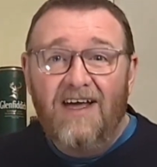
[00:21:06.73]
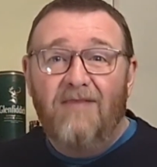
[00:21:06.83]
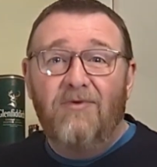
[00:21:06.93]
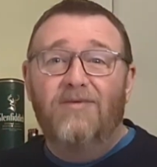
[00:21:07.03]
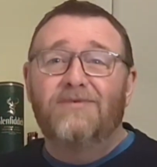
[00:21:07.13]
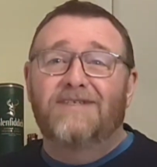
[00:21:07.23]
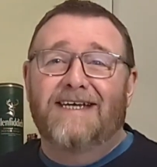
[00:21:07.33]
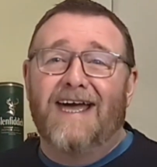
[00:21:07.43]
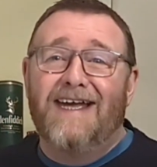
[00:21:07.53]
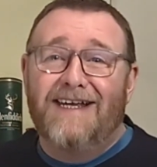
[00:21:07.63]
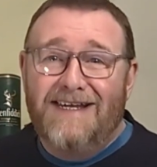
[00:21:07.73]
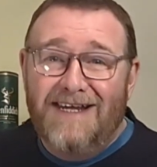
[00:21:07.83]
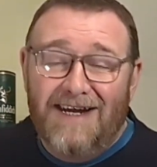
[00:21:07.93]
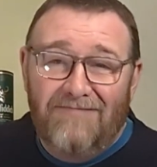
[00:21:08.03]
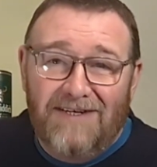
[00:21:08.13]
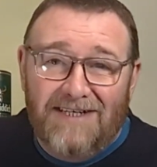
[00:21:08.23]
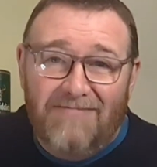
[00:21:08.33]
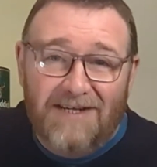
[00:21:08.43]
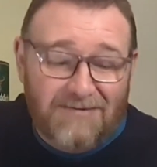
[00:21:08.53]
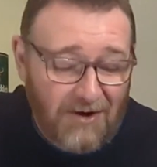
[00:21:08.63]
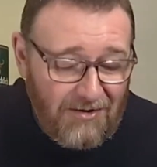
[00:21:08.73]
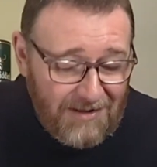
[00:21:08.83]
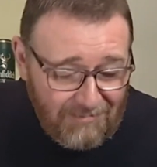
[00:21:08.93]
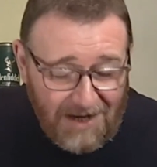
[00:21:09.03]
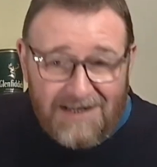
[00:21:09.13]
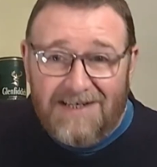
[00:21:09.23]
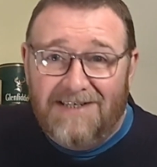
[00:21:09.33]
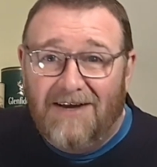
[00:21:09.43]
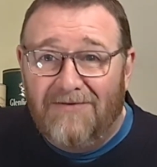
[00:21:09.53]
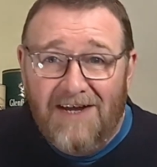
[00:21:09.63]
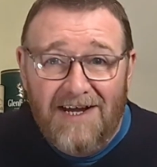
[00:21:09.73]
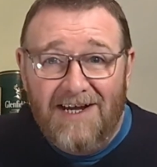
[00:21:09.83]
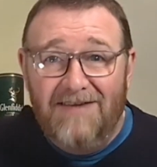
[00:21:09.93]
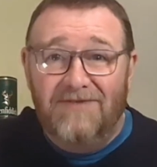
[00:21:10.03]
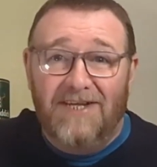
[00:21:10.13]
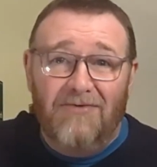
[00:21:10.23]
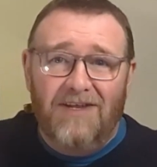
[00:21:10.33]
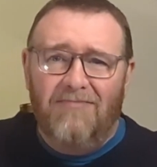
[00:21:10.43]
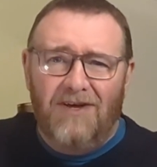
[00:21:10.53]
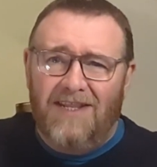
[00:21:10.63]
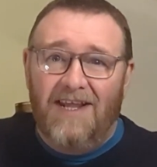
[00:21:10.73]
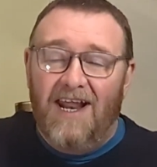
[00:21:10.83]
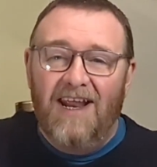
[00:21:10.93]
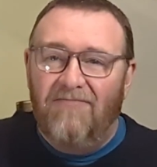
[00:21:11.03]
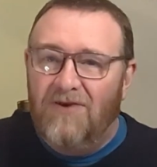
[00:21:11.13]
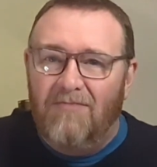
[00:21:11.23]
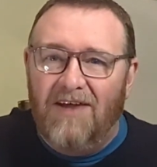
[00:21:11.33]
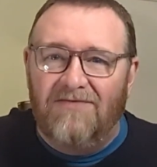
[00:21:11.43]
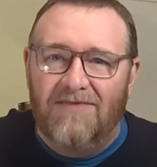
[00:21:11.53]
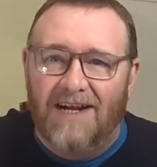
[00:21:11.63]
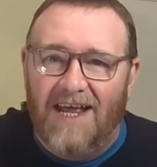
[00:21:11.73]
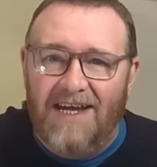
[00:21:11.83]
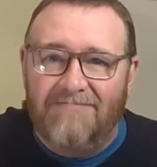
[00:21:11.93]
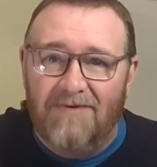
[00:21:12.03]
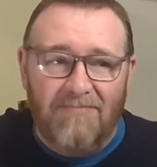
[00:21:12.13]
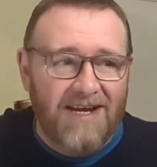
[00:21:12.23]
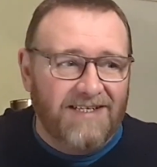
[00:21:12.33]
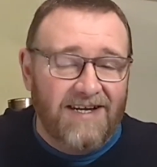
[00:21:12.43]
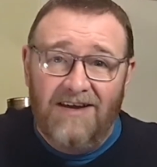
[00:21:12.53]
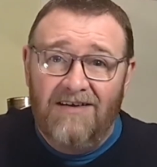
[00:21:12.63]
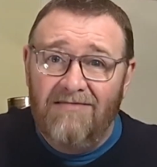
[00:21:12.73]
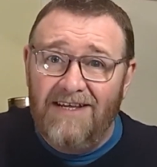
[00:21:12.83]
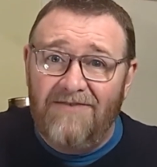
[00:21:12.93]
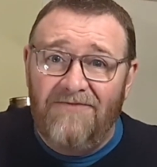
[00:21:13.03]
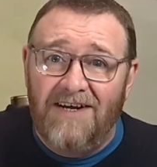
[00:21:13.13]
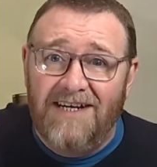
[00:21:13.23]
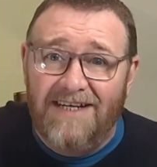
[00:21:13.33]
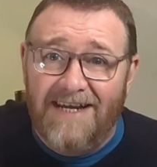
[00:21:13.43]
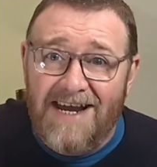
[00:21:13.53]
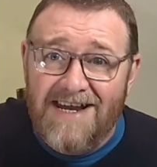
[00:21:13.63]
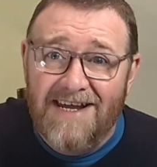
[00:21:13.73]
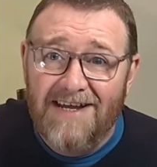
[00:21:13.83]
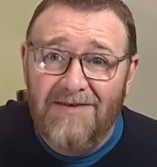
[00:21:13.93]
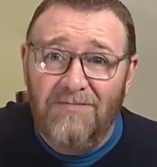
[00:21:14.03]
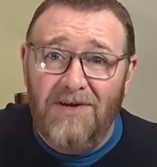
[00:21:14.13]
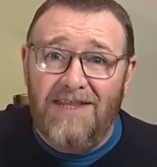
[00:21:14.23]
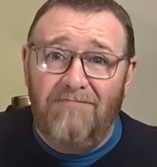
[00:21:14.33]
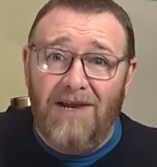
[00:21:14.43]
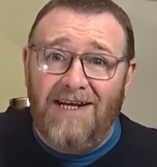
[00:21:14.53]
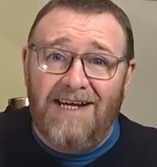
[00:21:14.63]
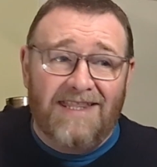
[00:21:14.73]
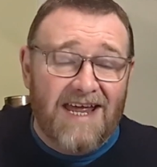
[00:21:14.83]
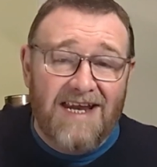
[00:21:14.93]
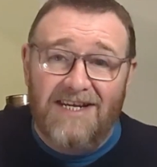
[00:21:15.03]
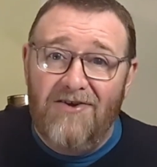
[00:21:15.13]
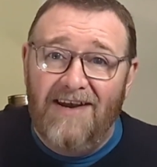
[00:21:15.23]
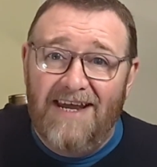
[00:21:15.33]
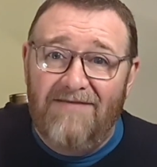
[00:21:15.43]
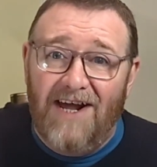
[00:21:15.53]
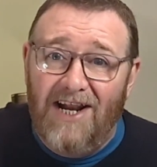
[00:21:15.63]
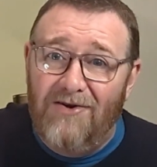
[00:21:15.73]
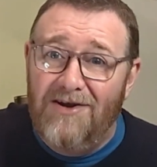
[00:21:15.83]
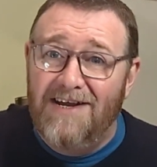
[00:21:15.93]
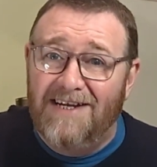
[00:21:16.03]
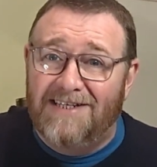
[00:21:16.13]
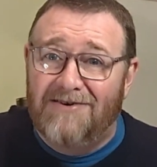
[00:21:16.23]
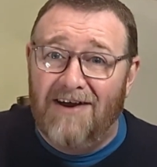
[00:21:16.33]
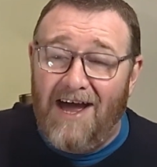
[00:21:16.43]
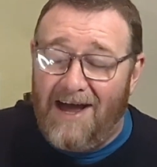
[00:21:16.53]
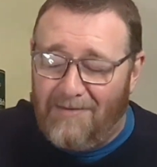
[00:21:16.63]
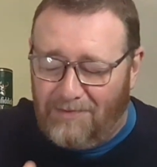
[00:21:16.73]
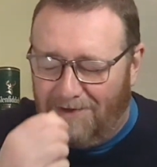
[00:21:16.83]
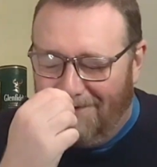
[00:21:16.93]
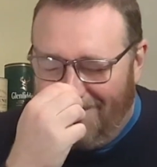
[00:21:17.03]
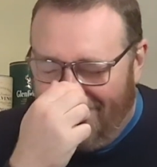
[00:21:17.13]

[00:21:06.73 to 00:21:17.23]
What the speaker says: I'm almost gagging here every time I swallow the bloody stuff, and I'm still with it. What? Even I'm lifting up the glass, my mind says, what the fuck are you doing? Put the bloody thing down, leave it alone, it's crap.